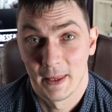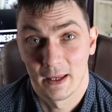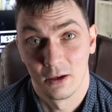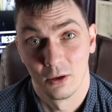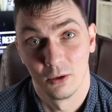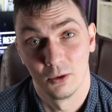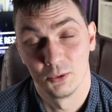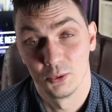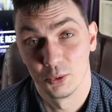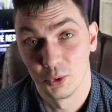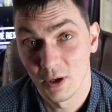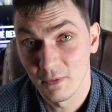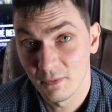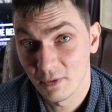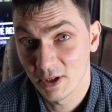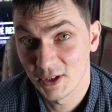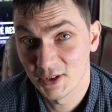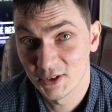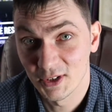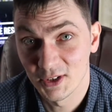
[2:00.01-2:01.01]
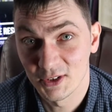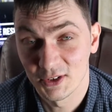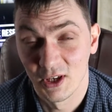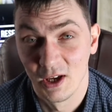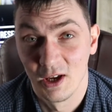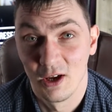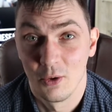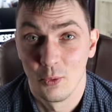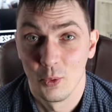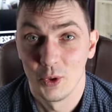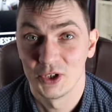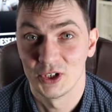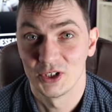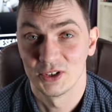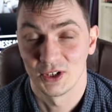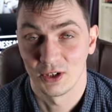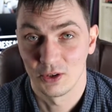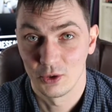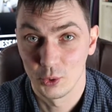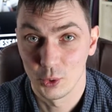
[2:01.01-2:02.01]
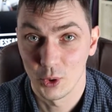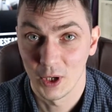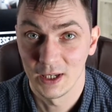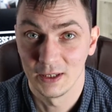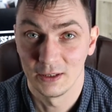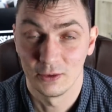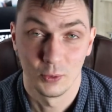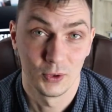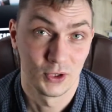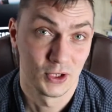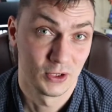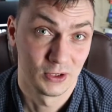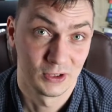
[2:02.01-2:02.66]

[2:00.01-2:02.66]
called references, which is a great, which